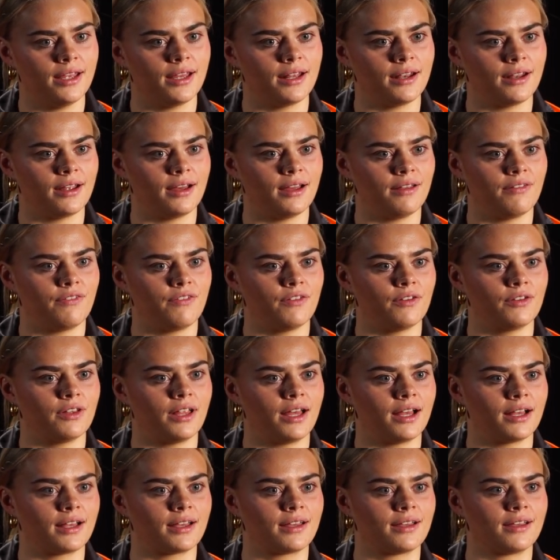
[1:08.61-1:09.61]
and I feel
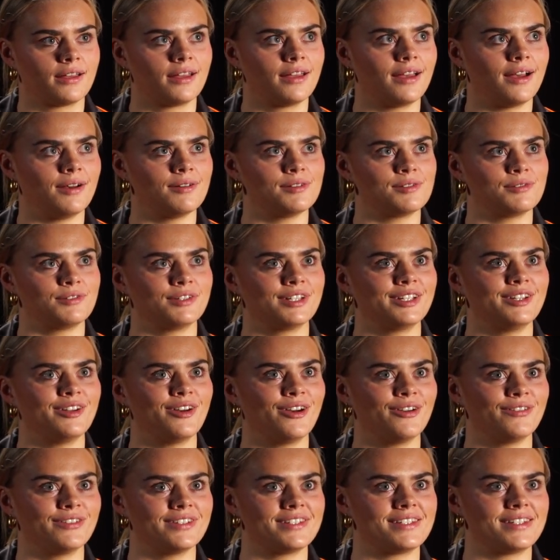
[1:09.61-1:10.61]
like I was really
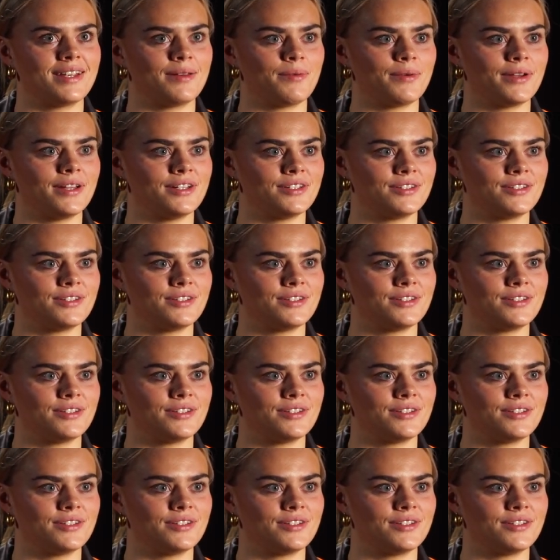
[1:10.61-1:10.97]
nervous stepping